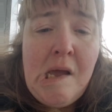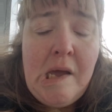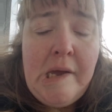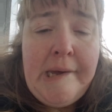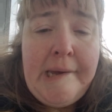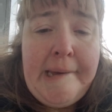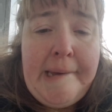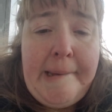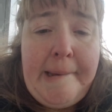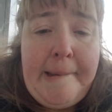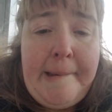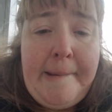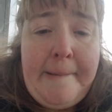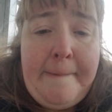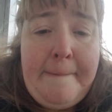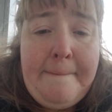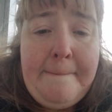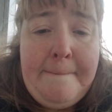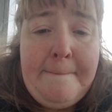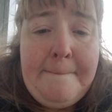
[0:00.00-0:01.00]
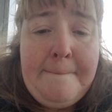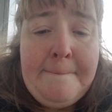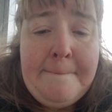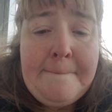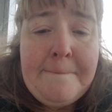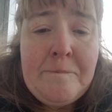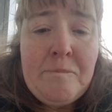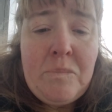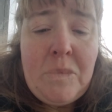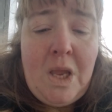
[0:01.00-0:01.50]

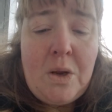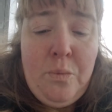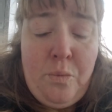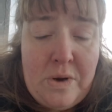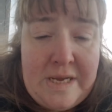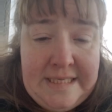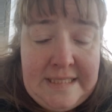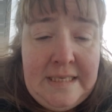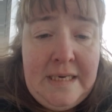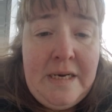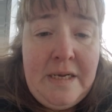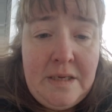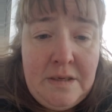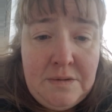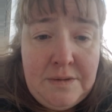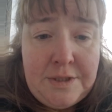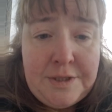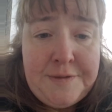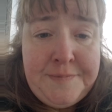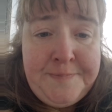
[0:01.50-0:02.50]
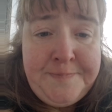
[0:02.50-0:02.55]
an elder,